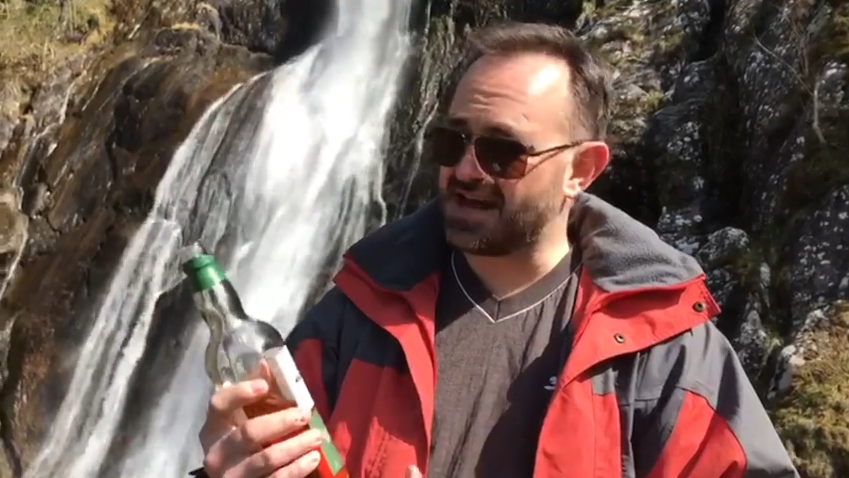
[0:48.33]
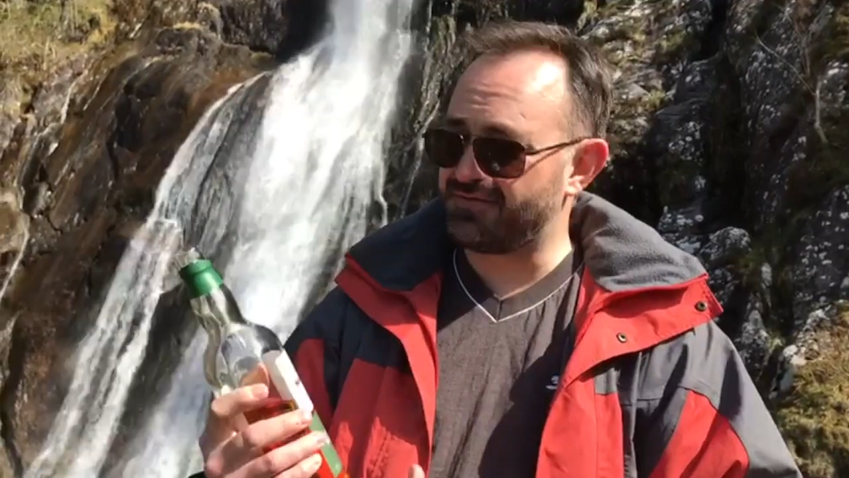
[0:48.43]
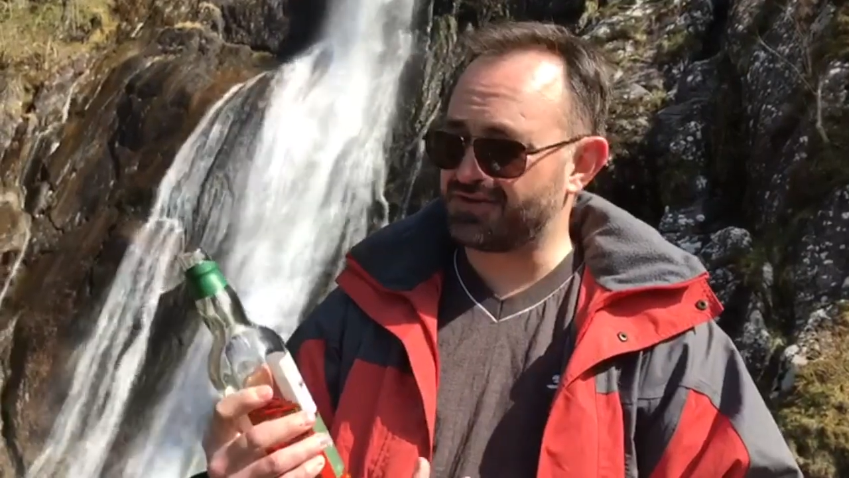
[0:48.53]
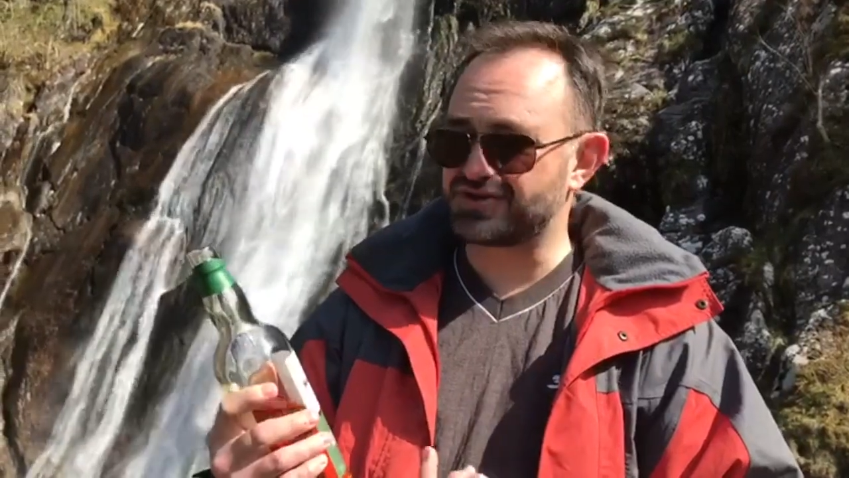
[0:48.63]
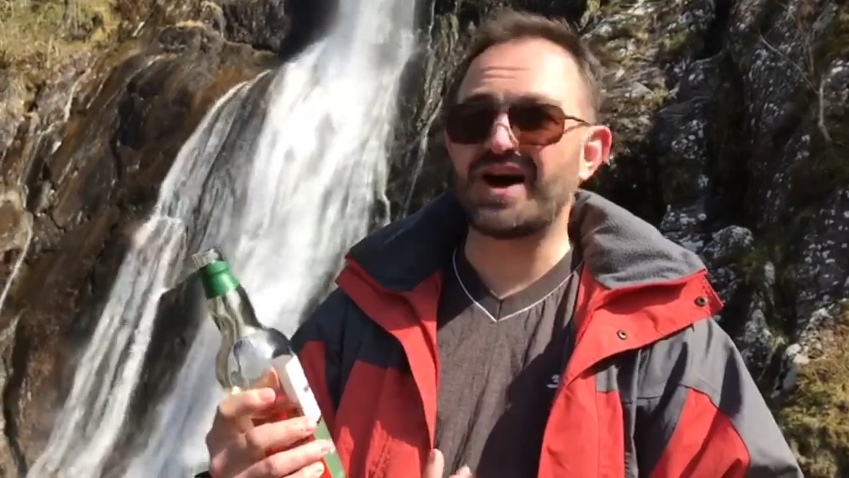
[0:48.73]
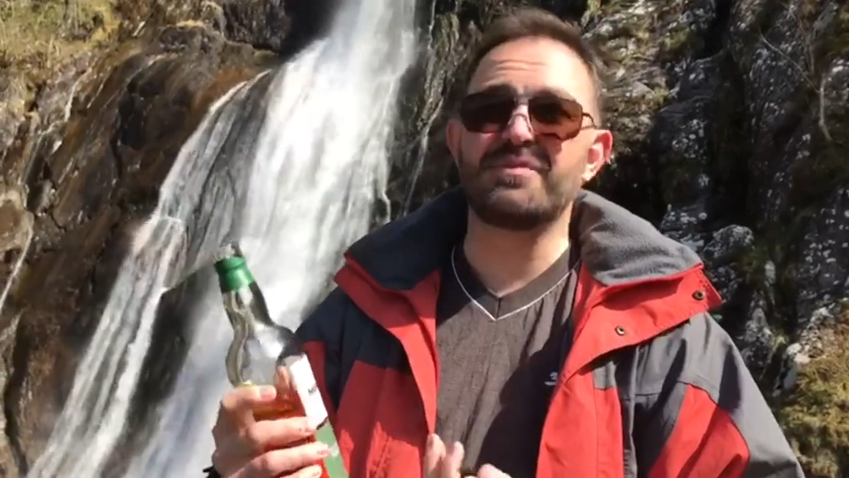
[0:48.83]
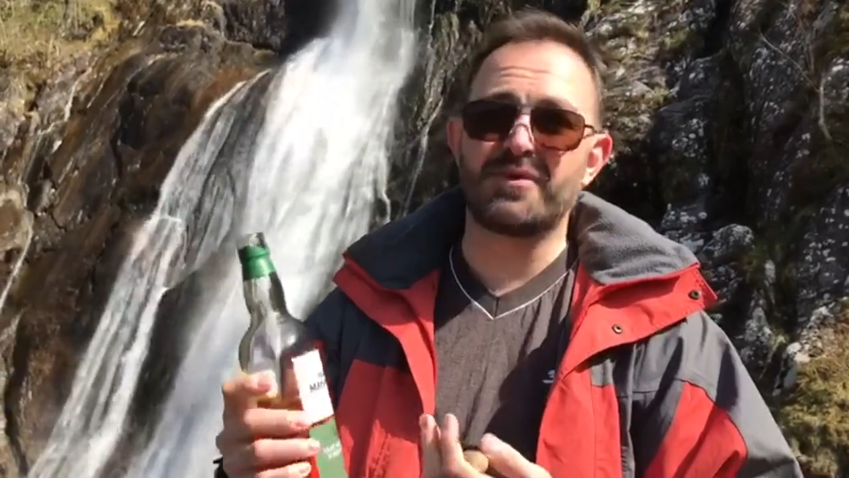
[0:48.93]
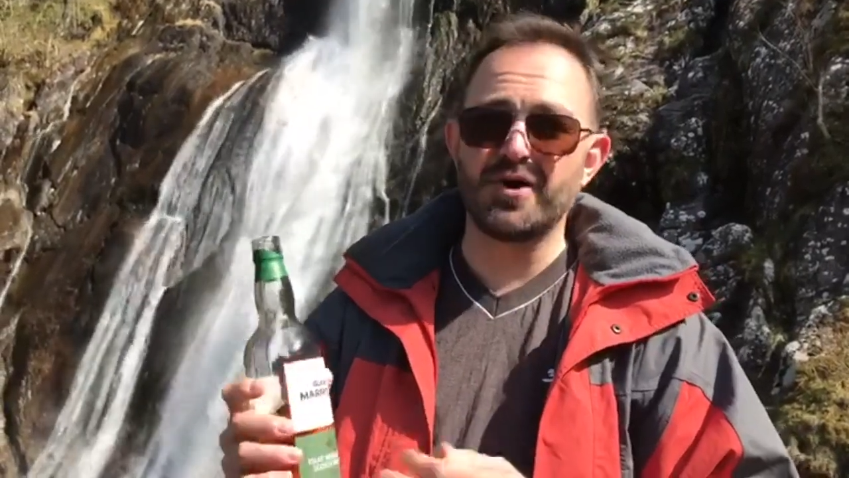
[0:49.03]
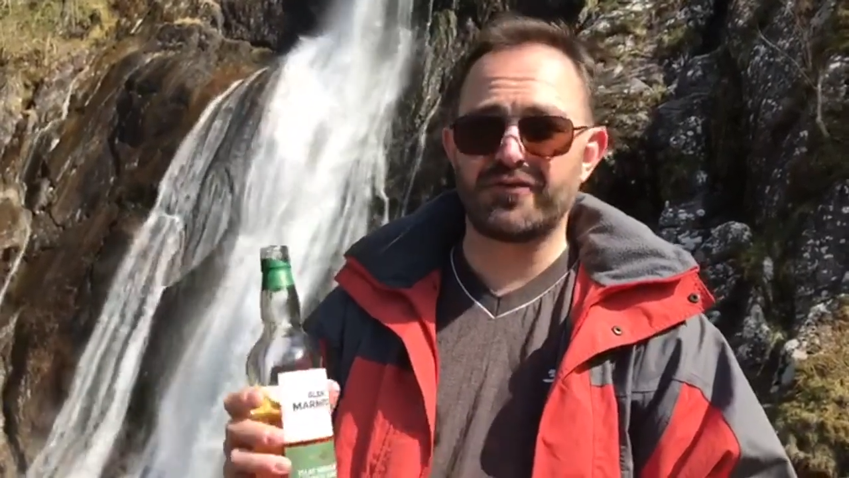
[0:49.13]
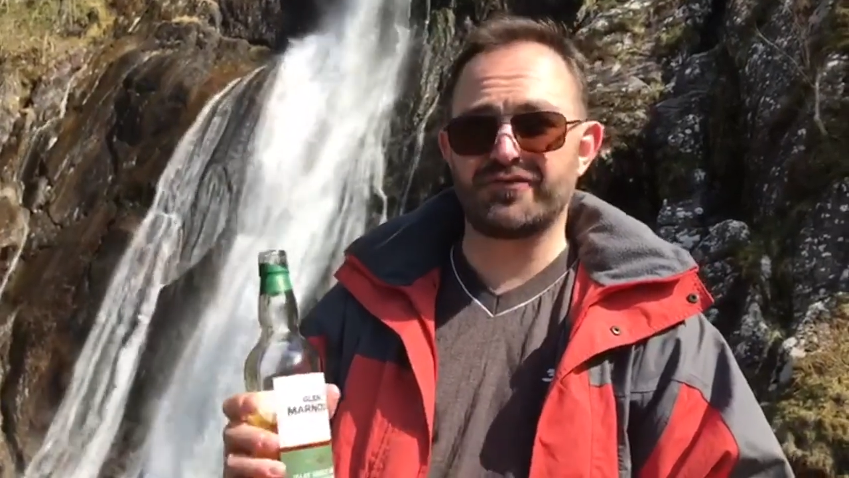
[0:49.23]
having tried
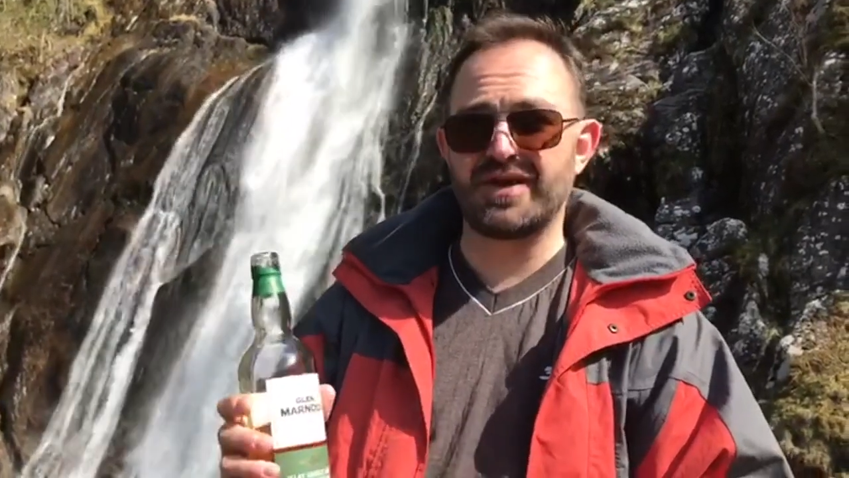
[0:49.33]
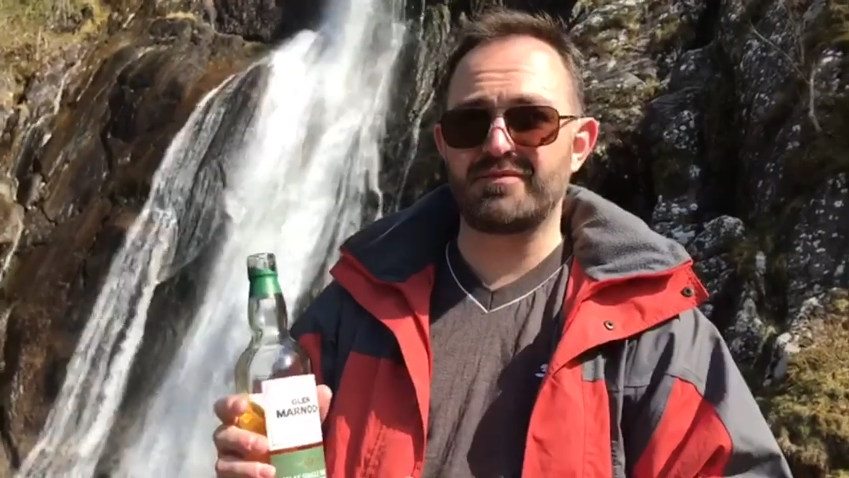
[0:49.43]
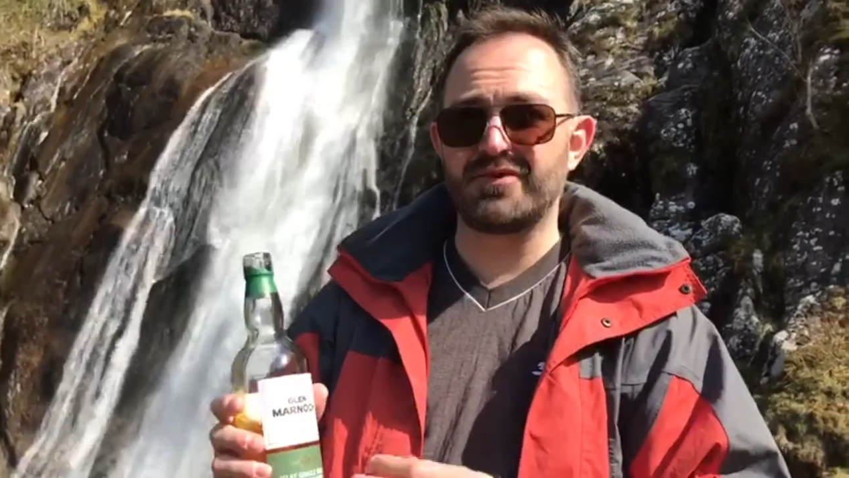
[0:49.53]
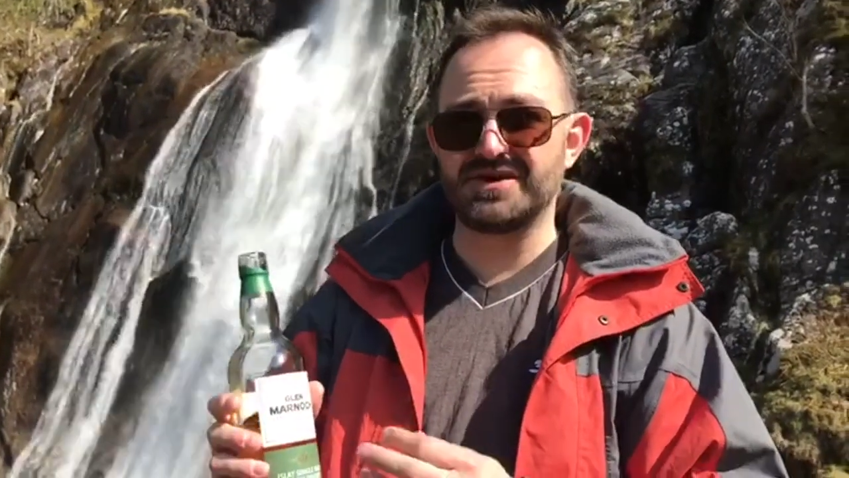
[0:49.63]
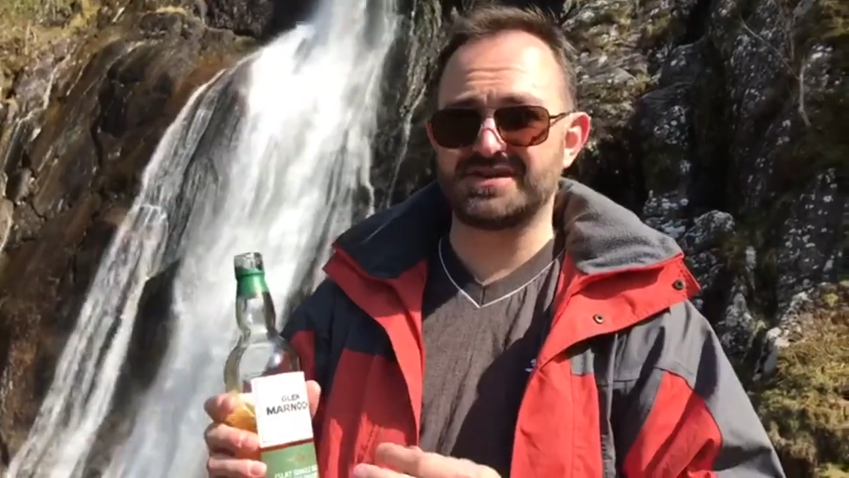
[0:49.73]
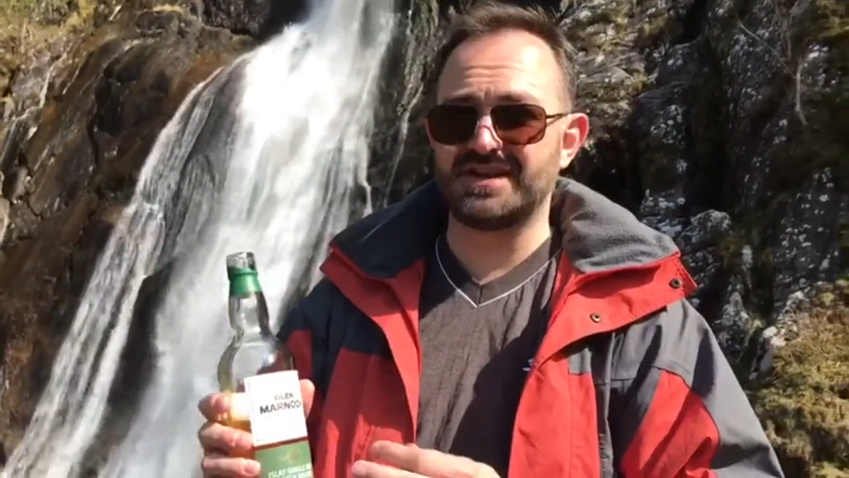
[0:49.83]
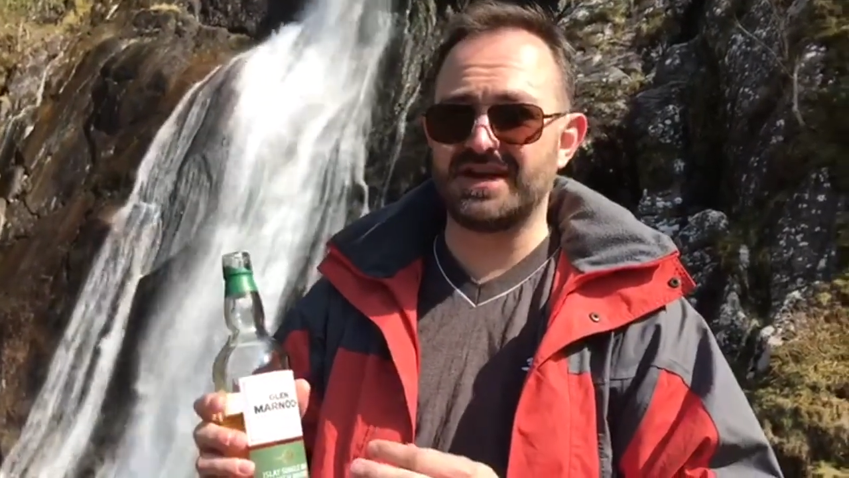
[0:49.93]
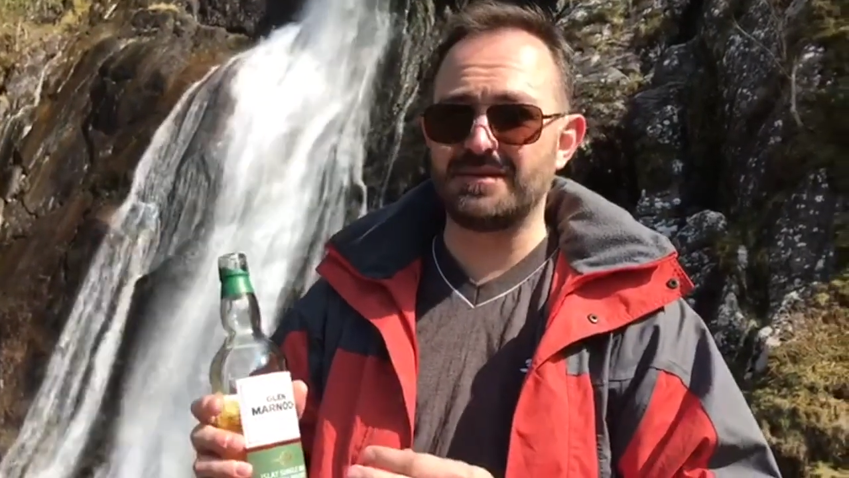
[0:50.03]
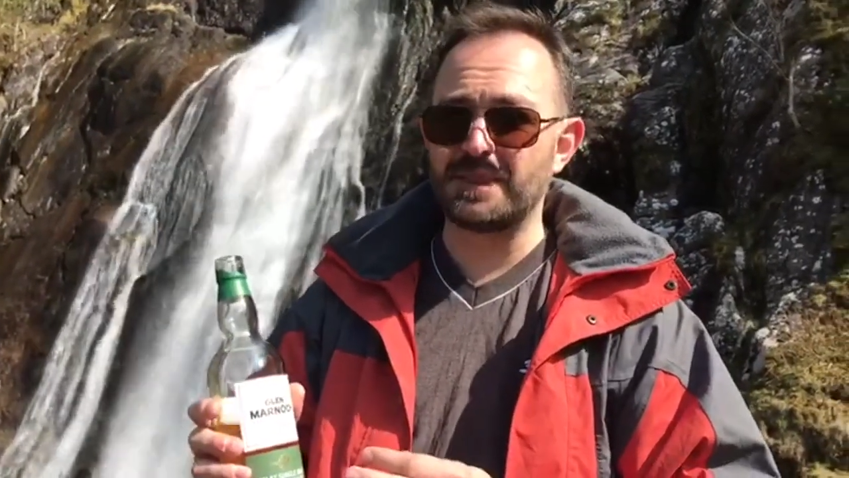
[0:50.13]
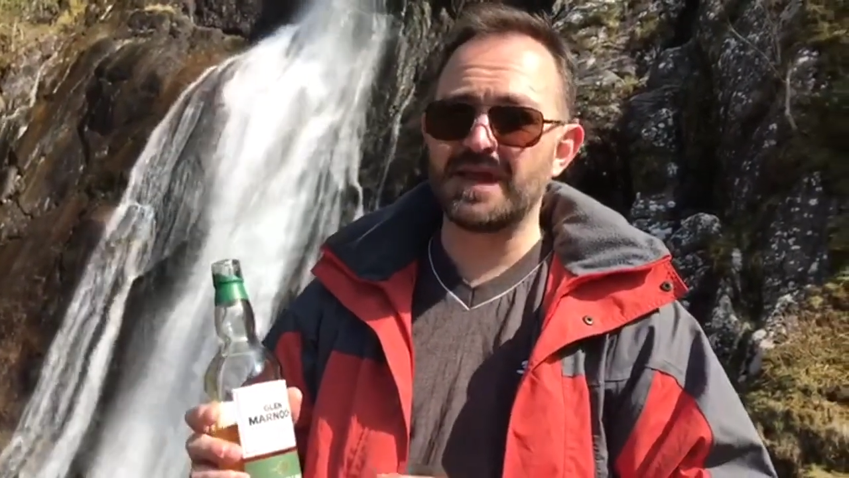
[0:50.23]
both of them
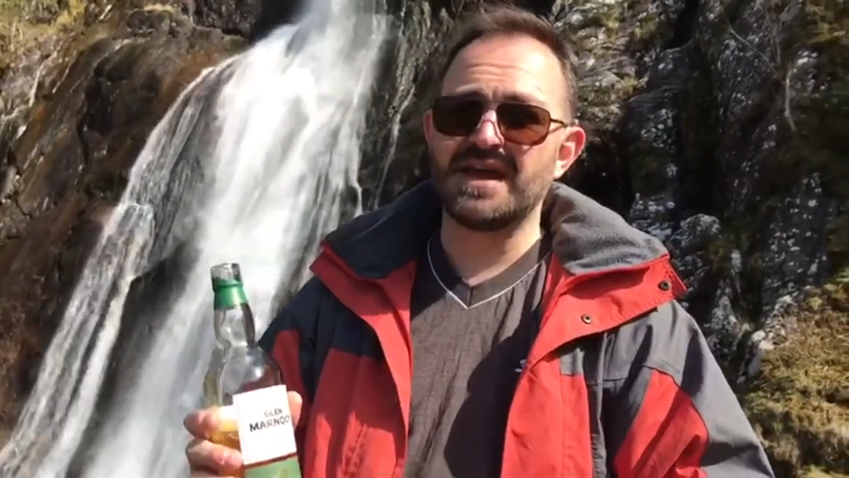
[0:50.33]
recently,